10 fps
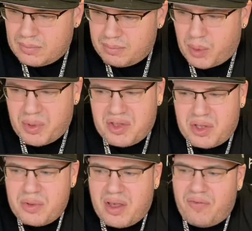But with
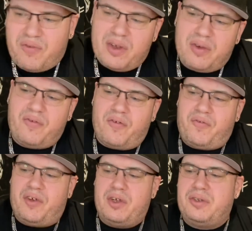you, they feel
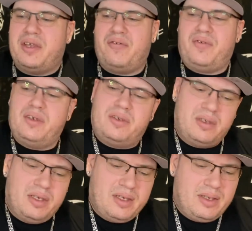fulfilled. They
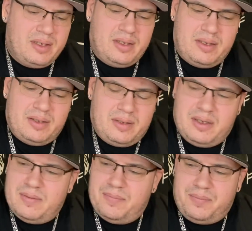feel,
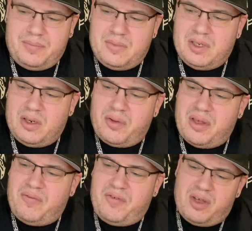you know,
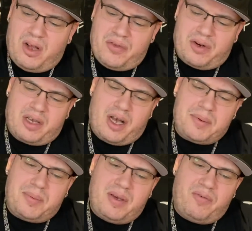they feel all their
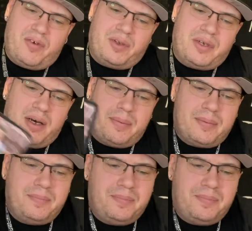cups being filled up.